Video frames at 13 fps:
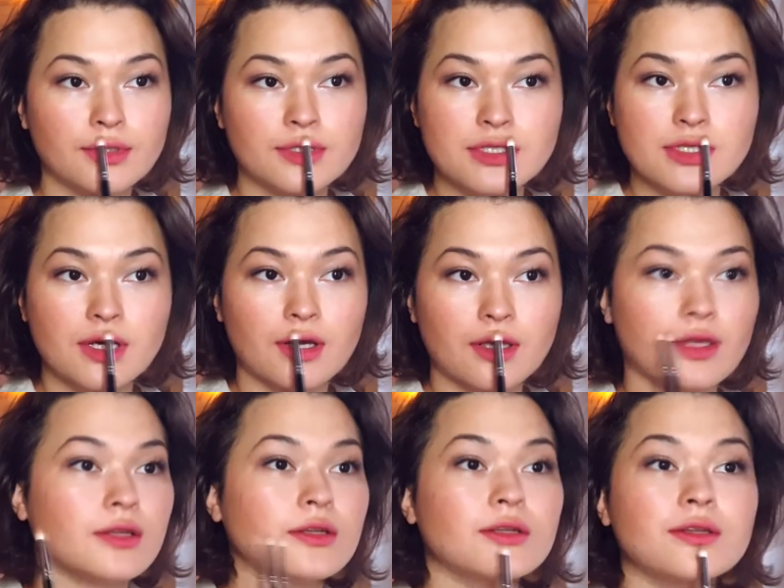
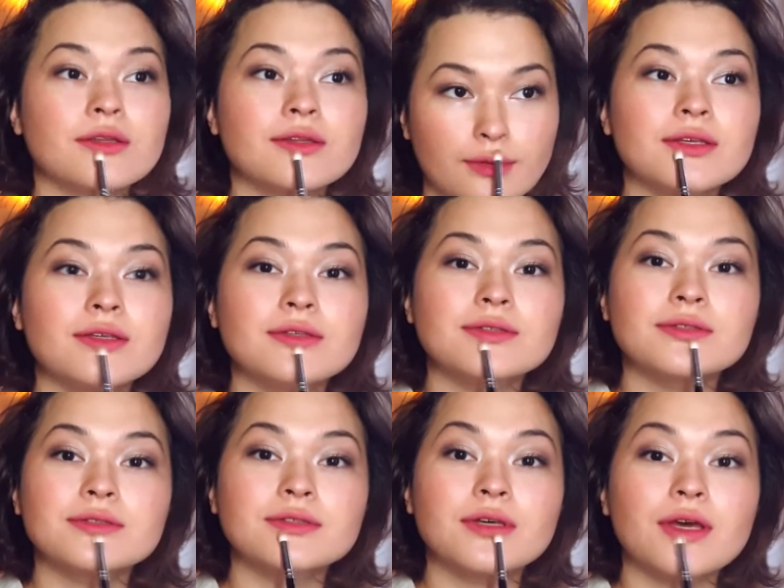darken
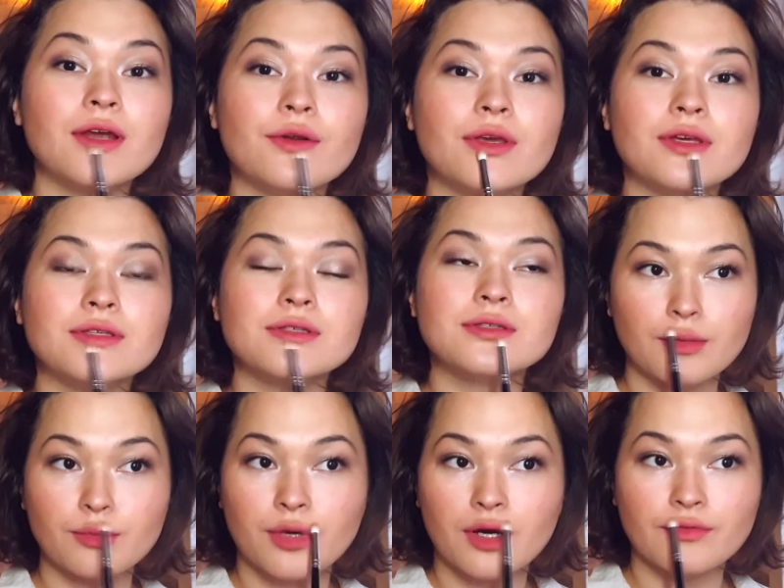these areas
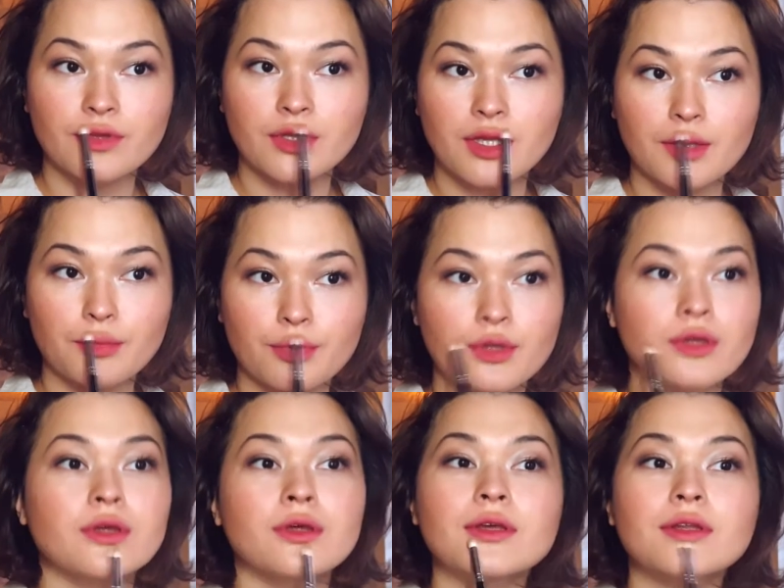above the lip
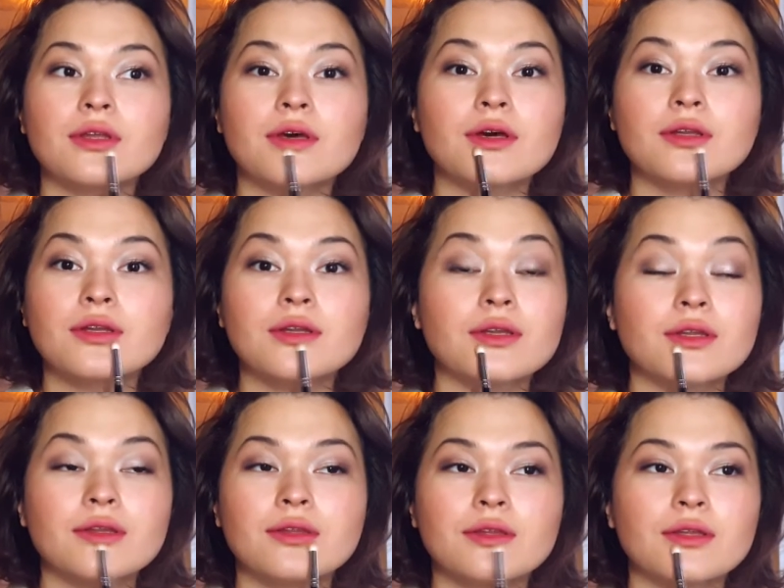and
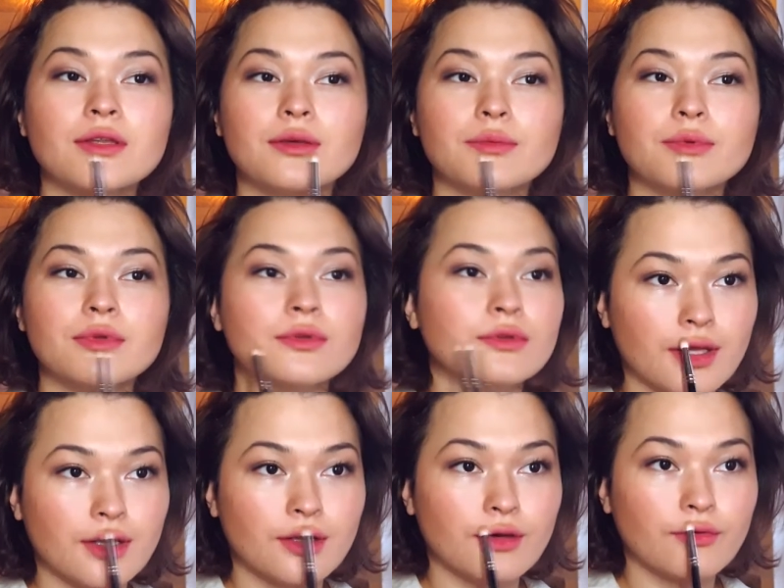underneath the lip. I
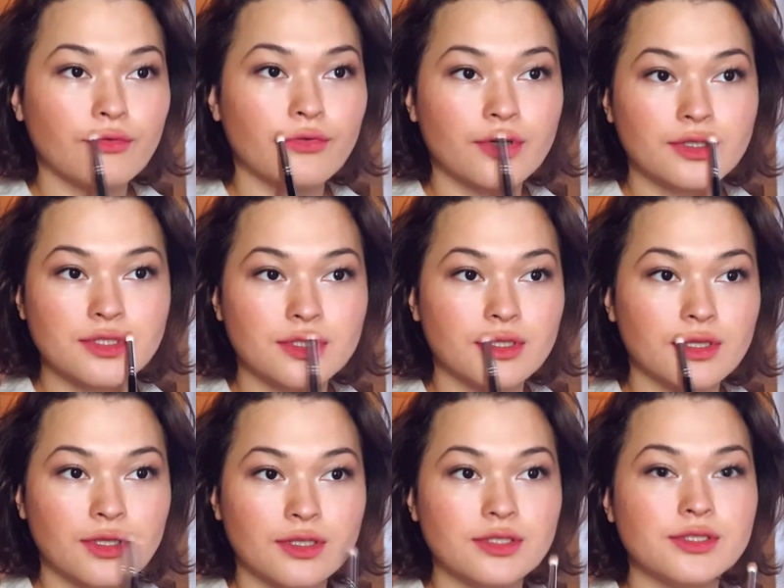know first it
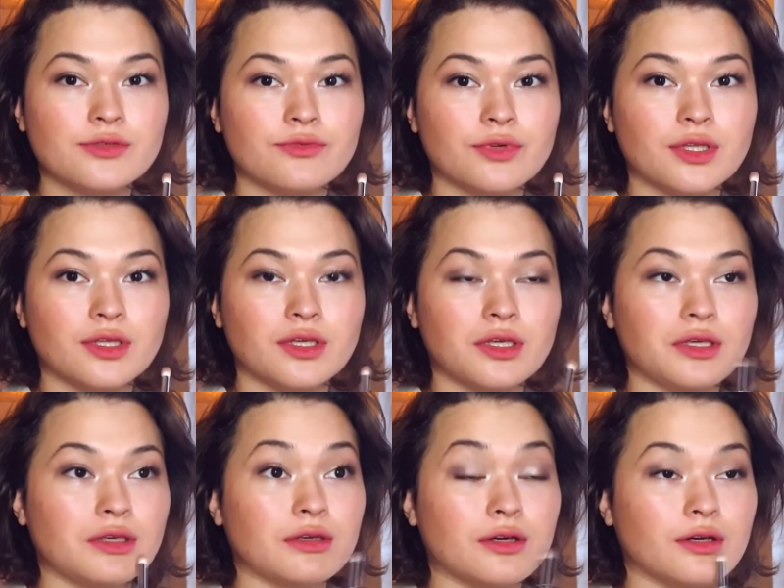looks
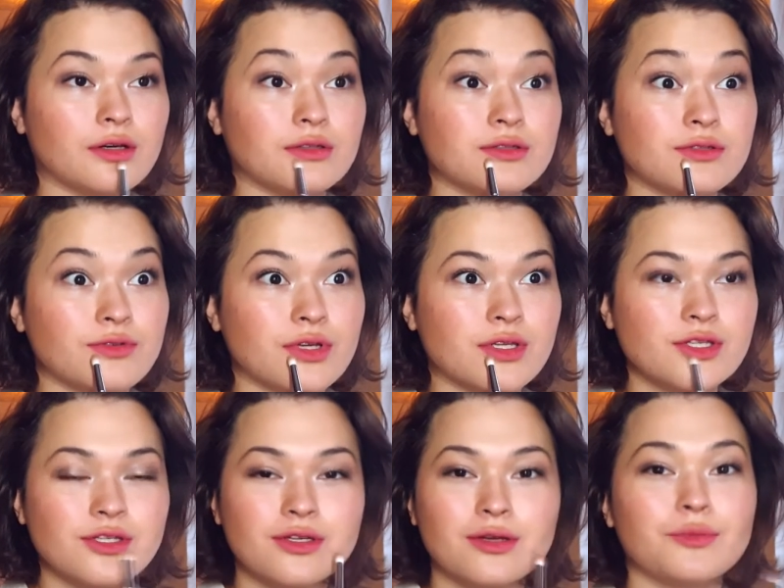really
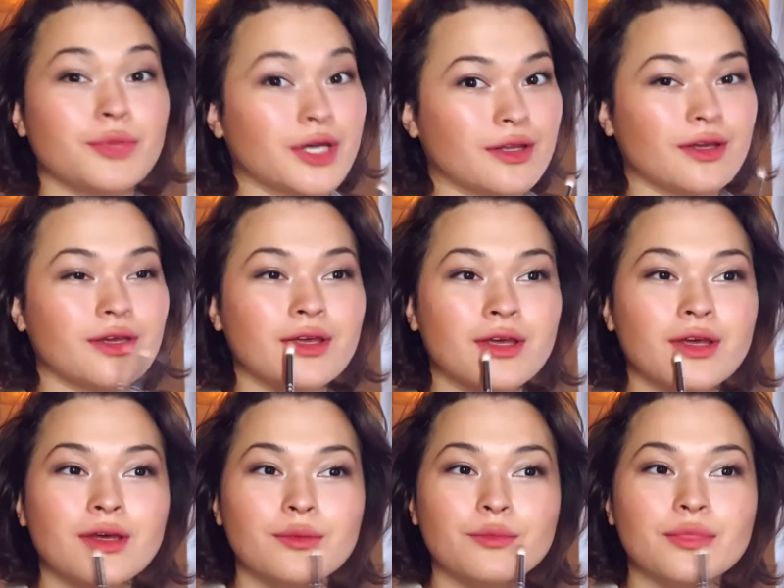strange, but
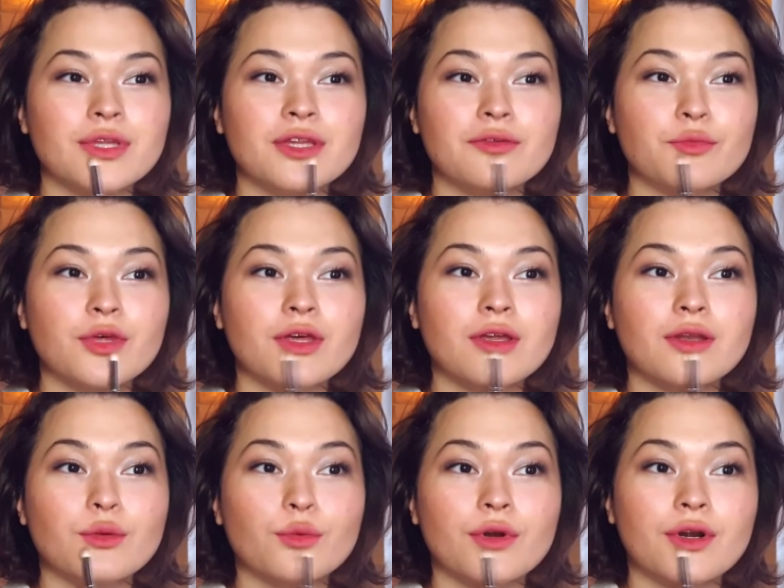believe me,
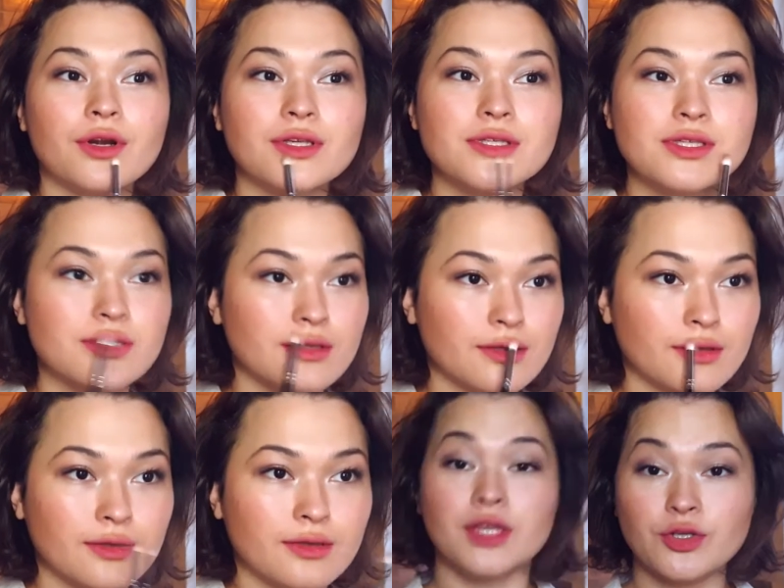it works.
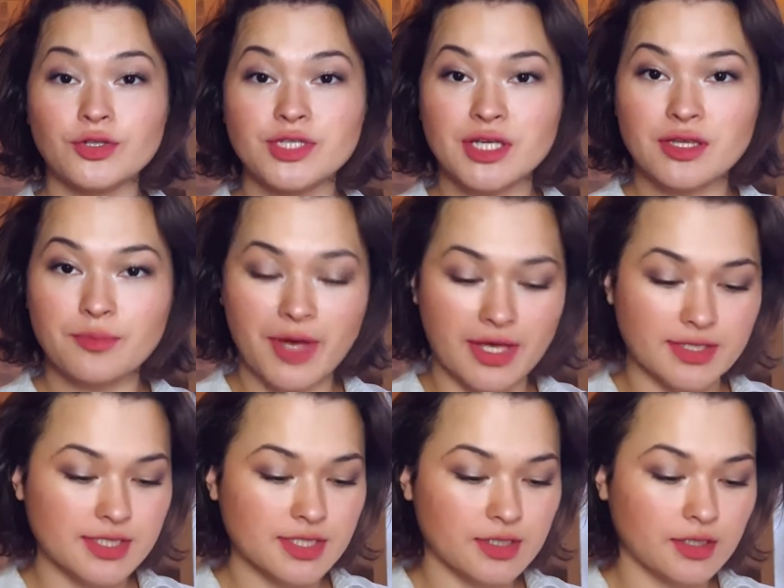Then you take the
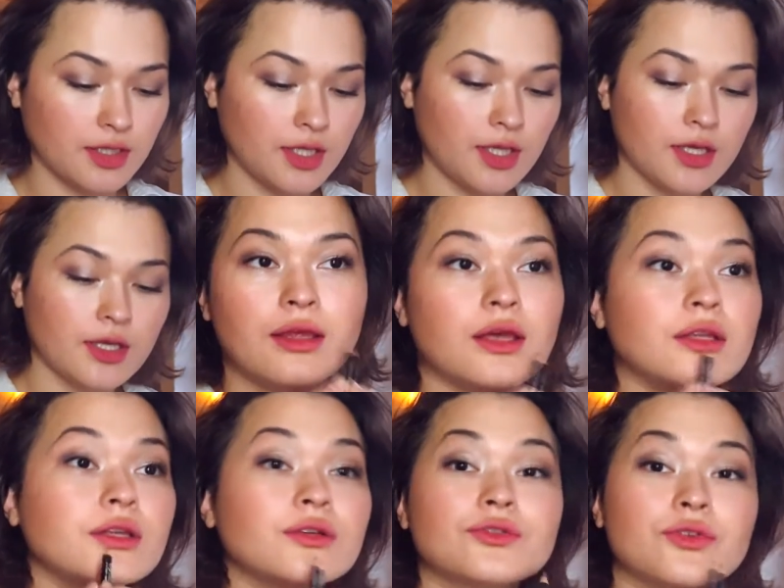pencil and
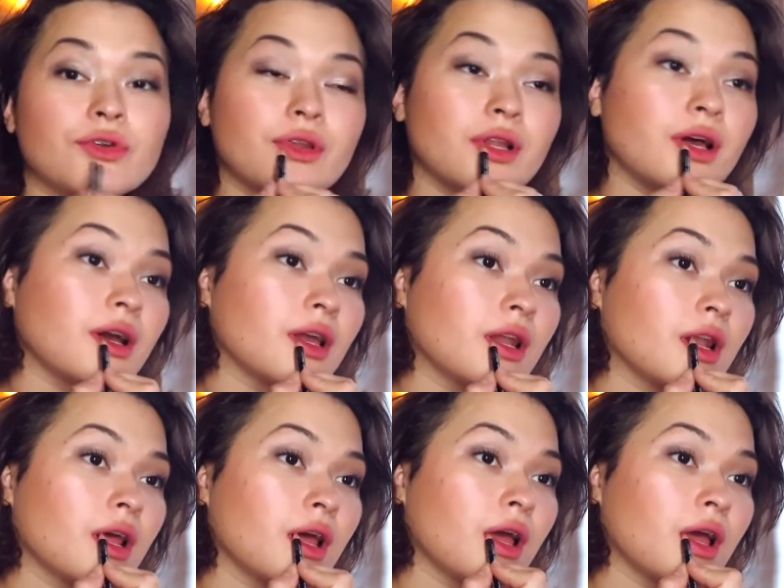you draw the line.